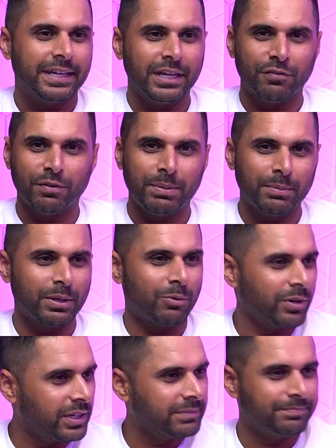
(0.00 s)
for the people that
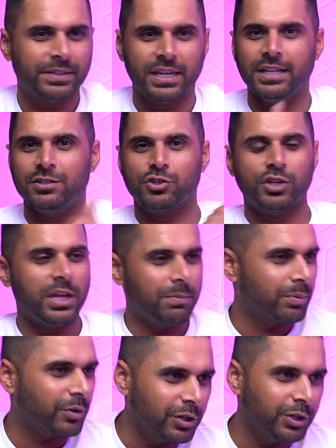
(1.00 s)
want to get in shape
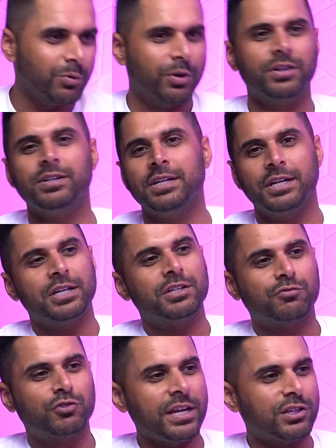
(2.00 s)
or you want to
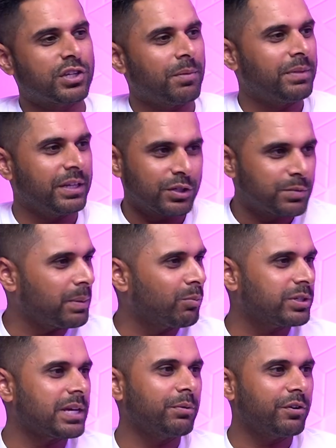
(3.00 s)
change something or spend more
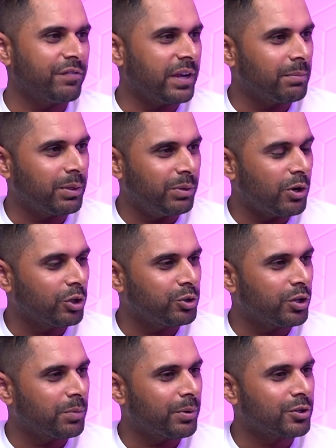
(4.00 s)
time with your family, we all do it
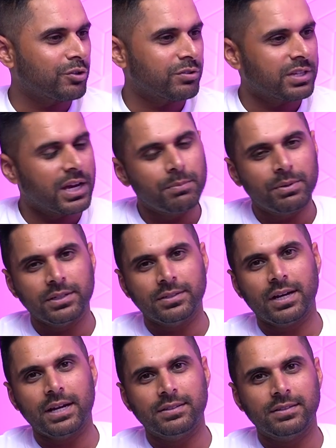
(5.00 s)
on the personal side, but
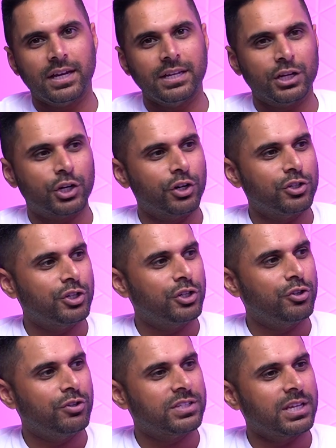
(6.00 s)
I'd encourage you to
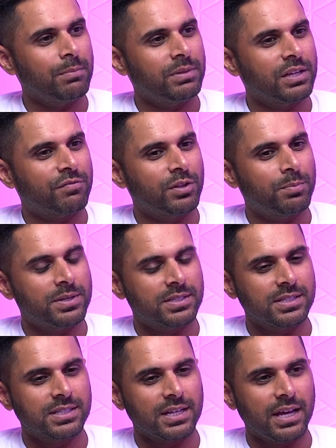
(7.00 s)
do the same thing for the
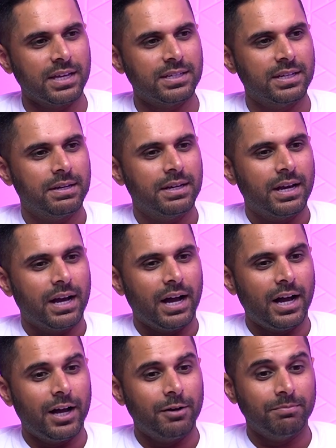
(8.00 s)
business side.
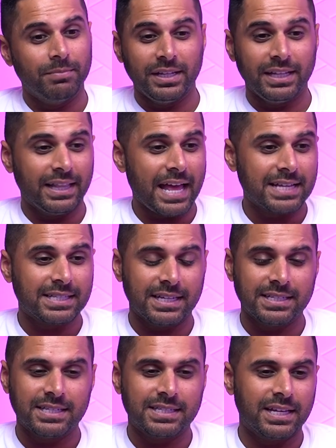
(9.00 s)
And then lastly, as
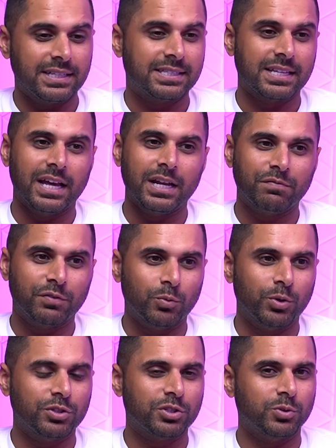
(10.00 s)
I said, sign up for
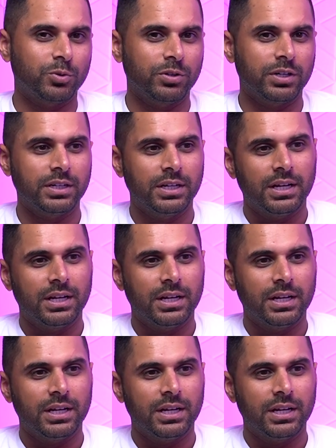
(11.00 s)
WorthScore,